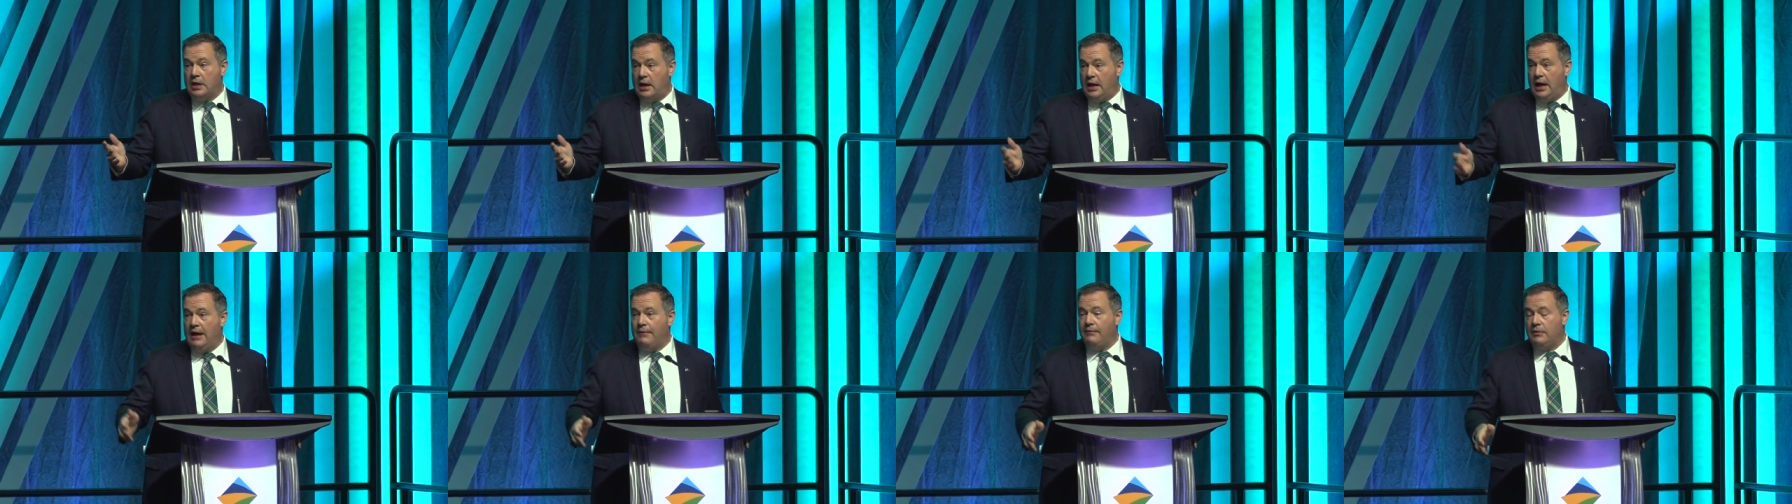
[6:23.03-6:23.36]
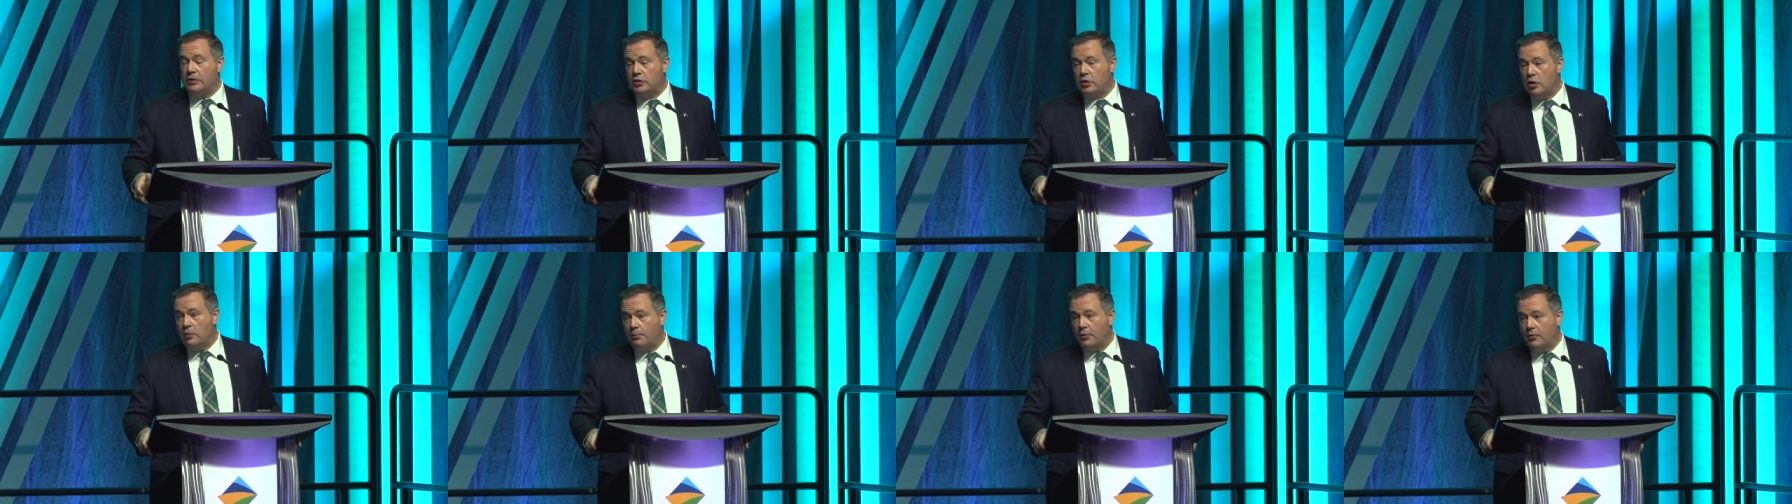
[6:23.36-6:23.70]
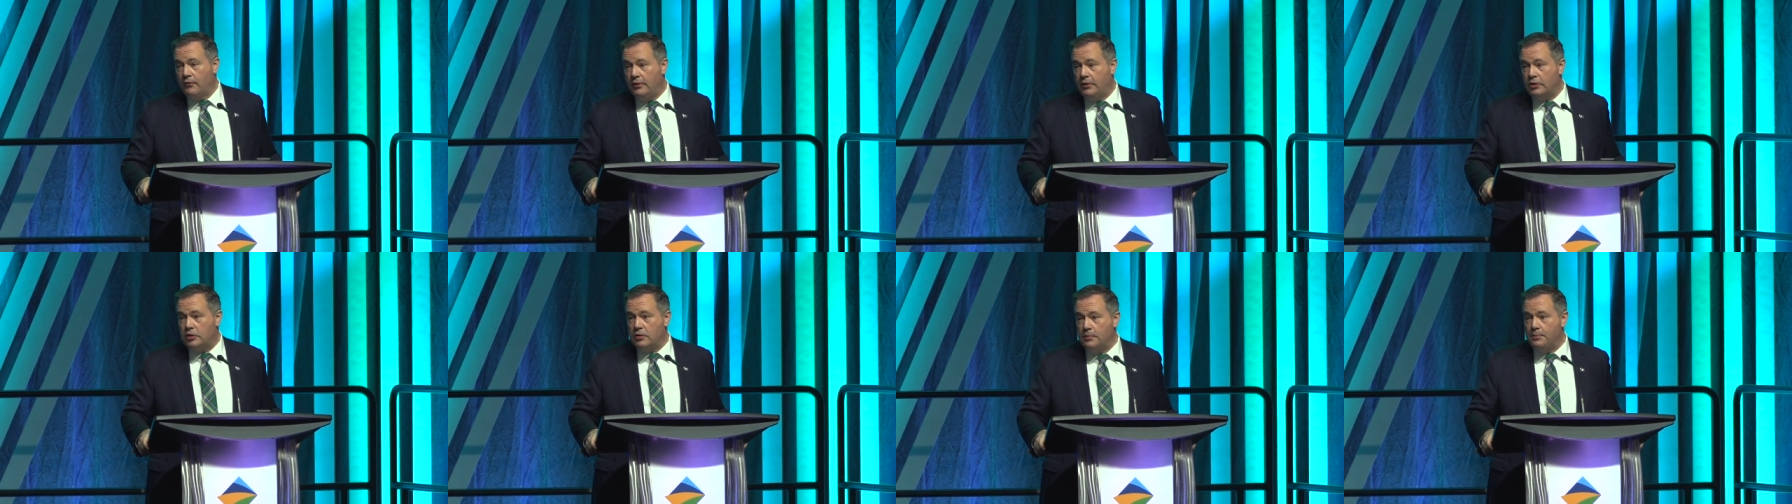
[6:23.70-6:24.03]
to have its own
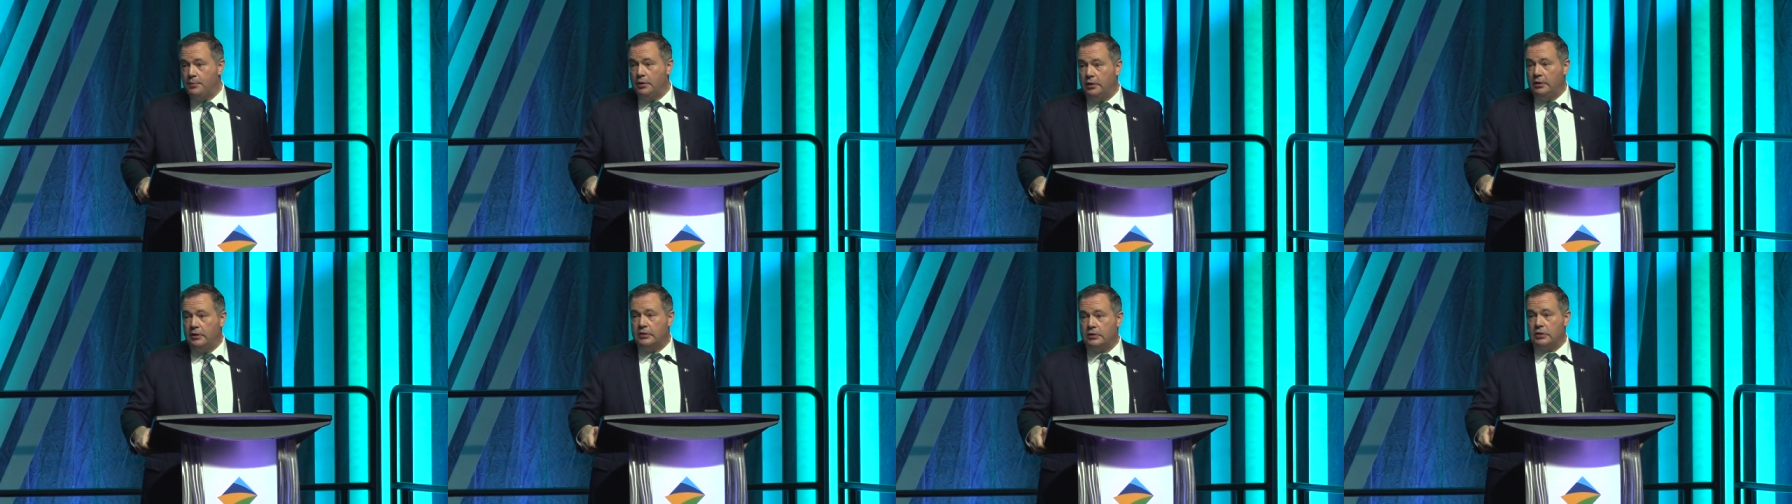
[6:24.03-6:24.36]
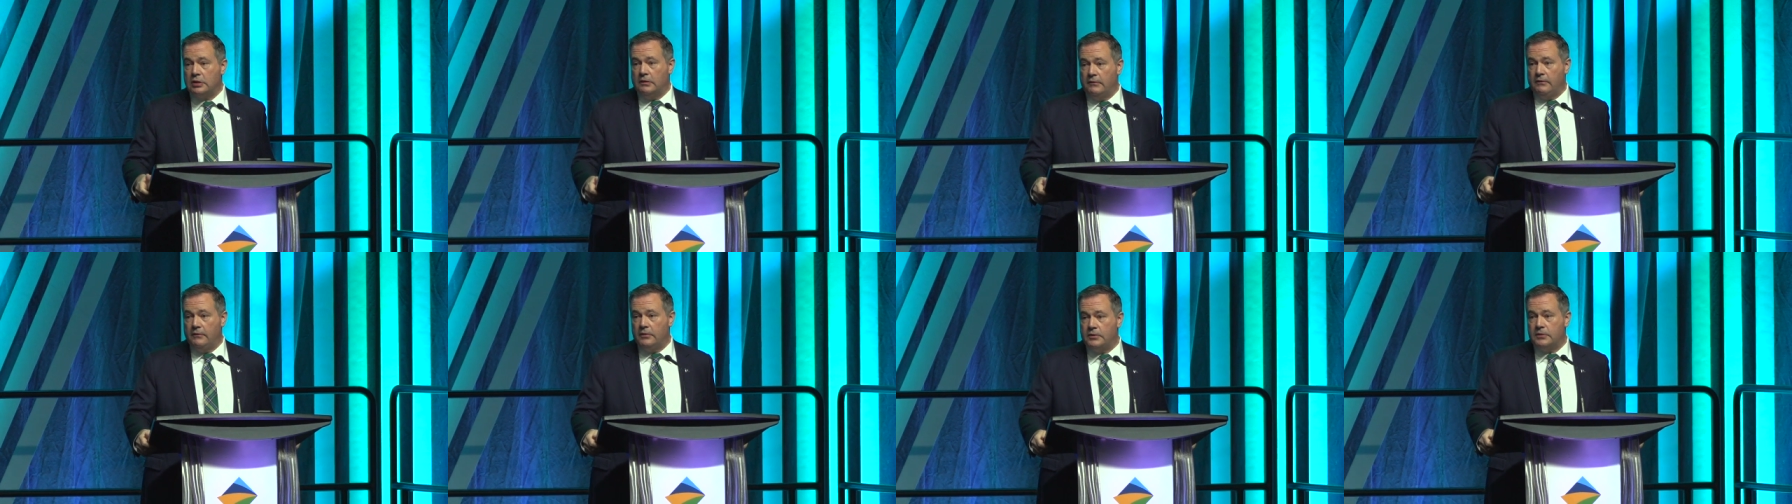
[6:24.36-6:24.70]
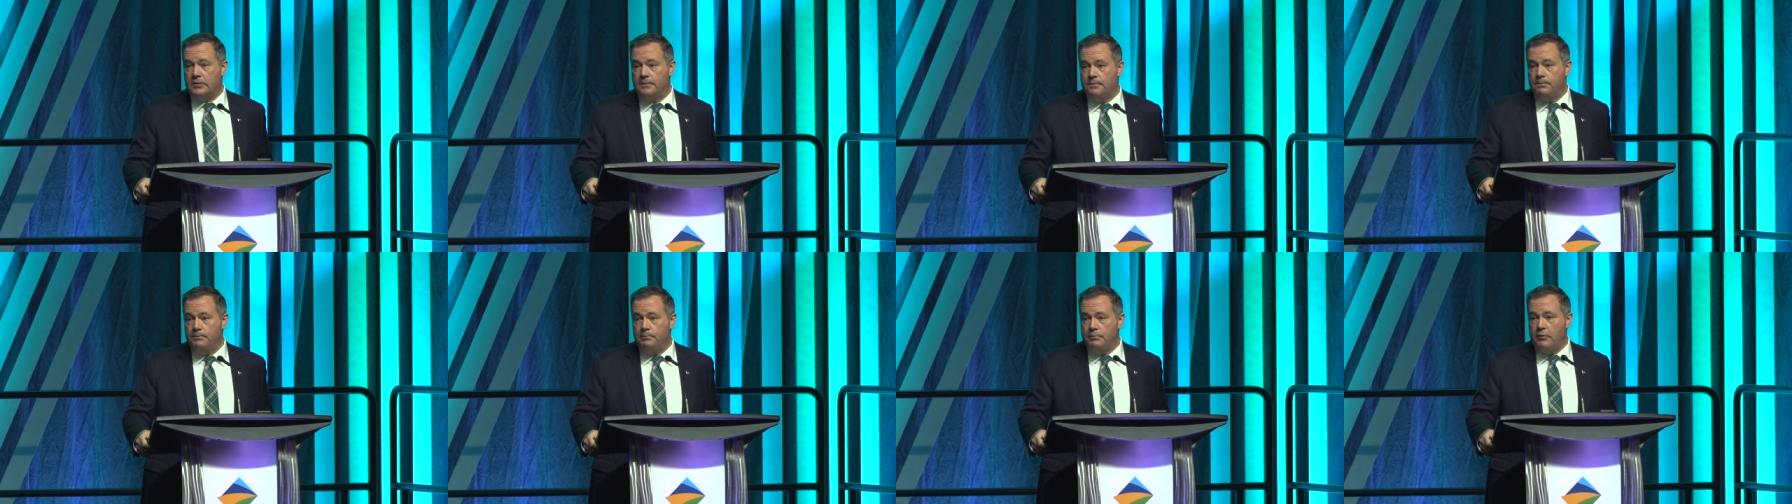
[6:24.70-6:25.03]
provincial police
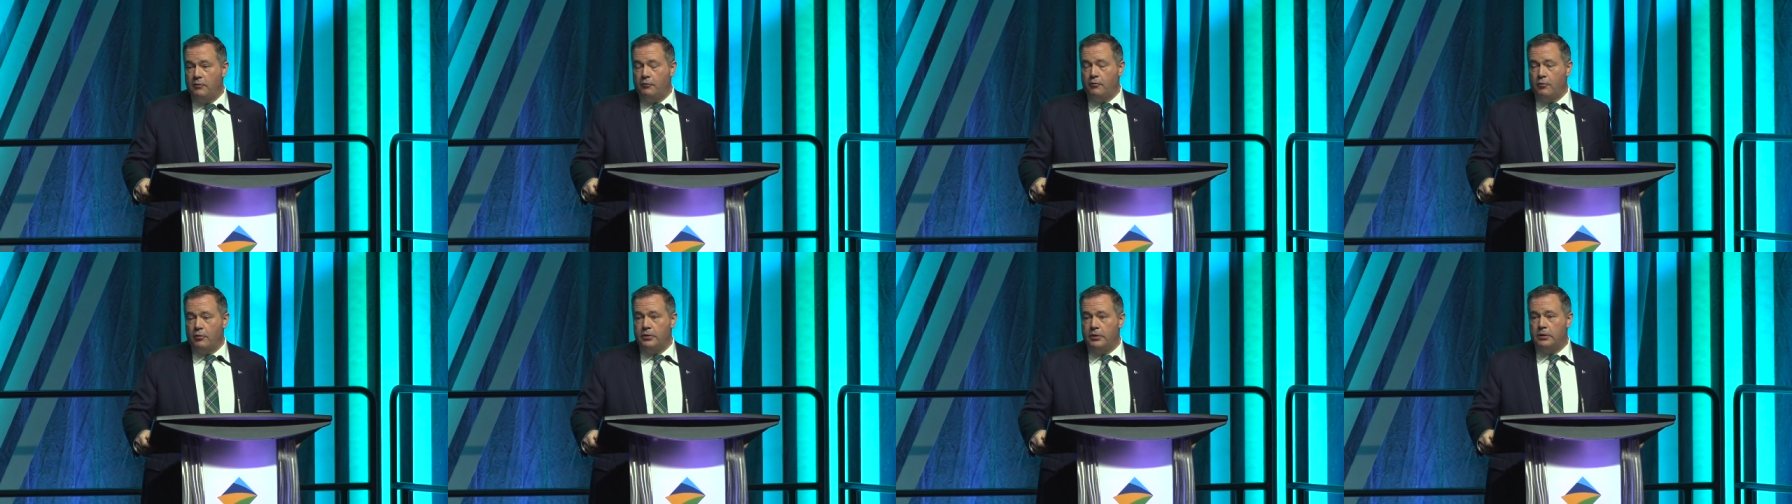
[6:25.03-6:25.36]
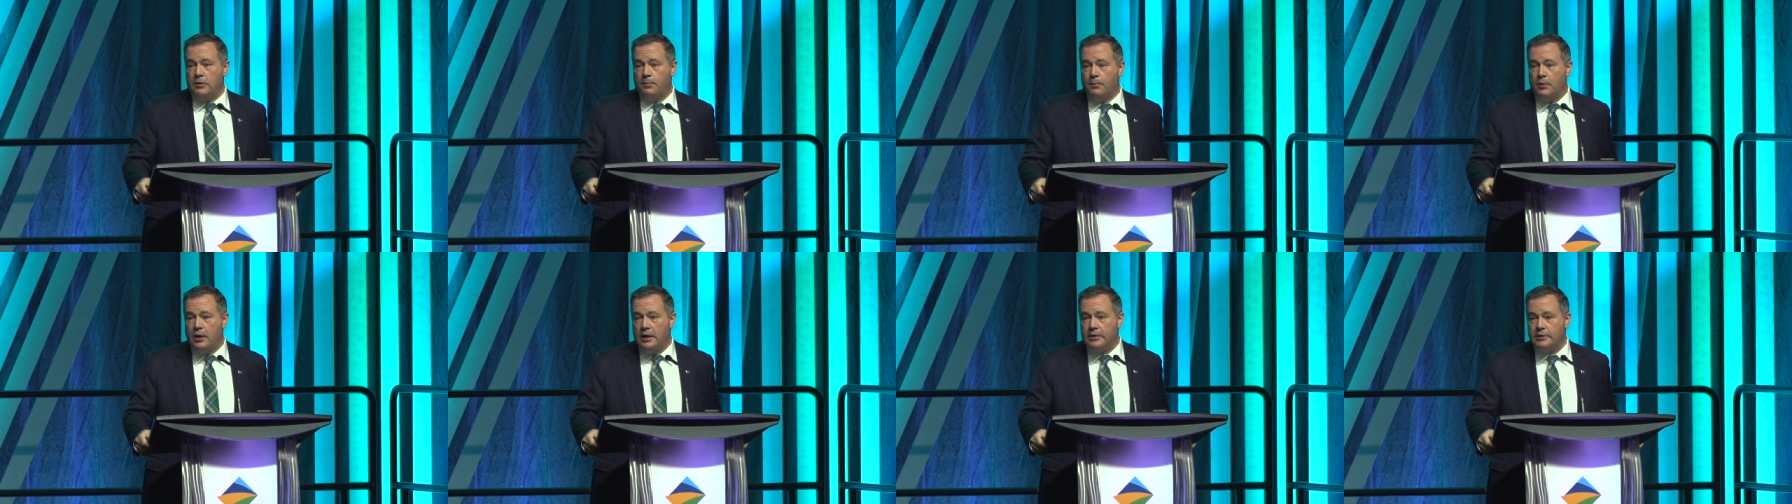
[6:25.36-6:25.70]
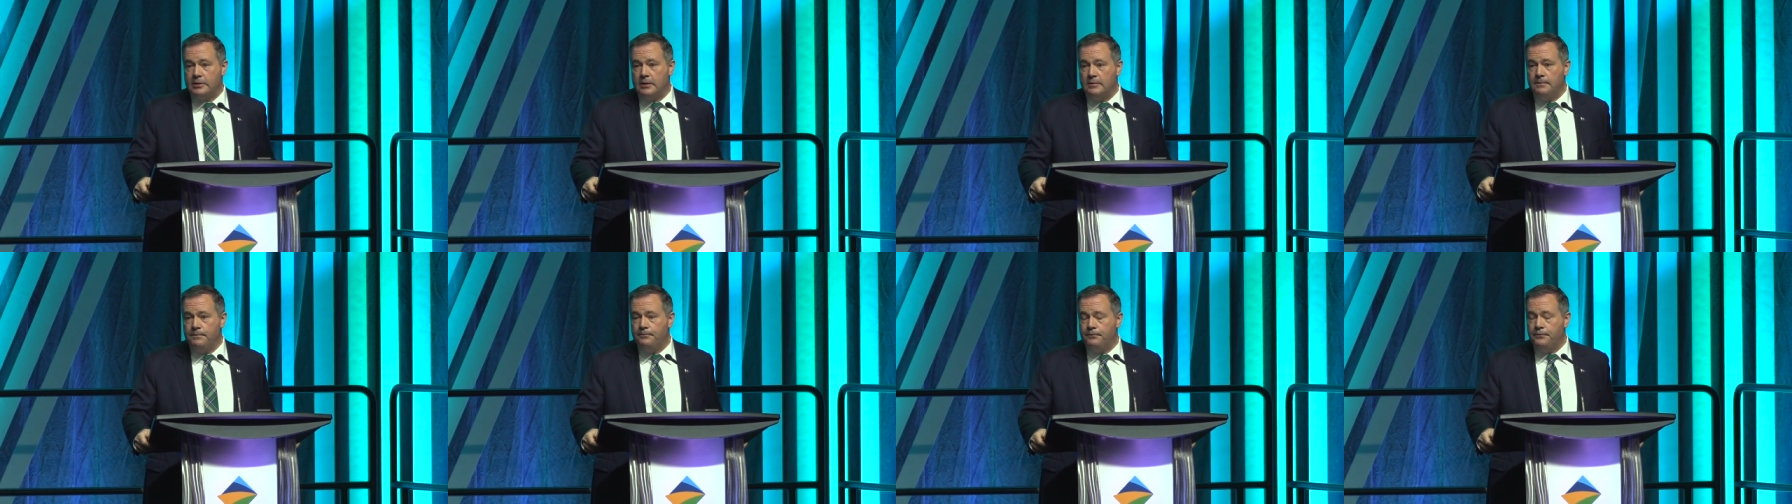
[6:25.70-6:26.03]
service before the
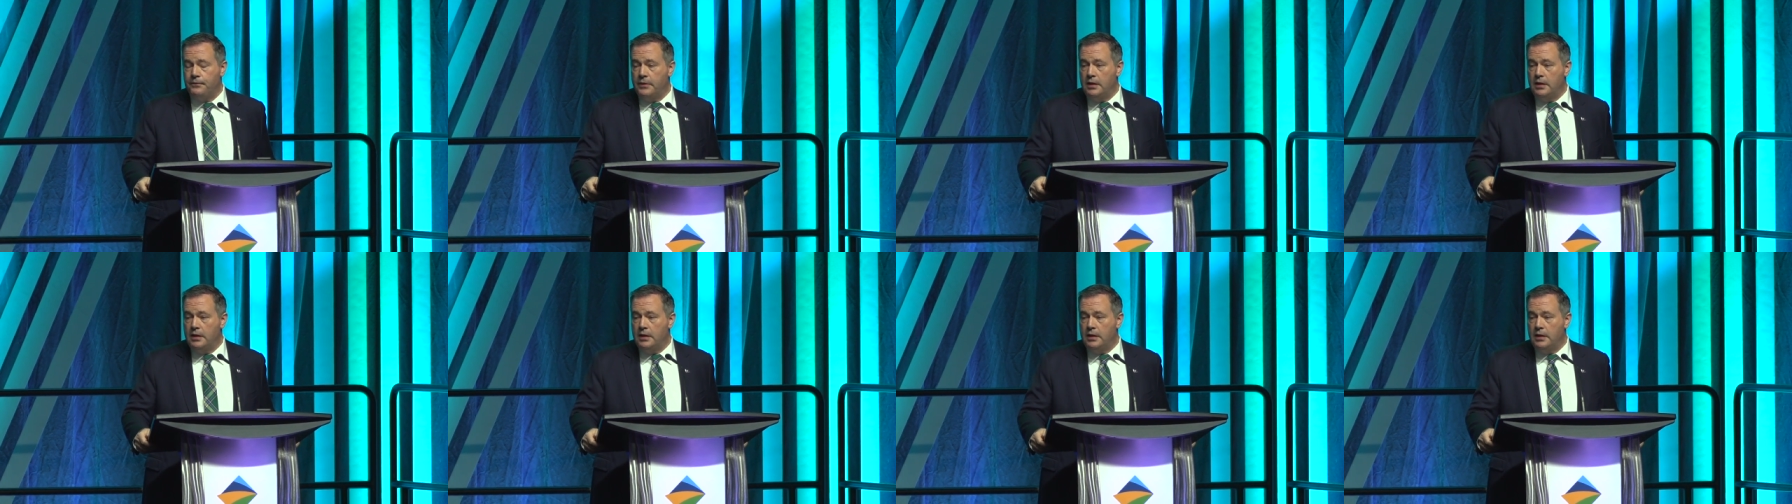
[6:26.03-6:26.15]
Depression.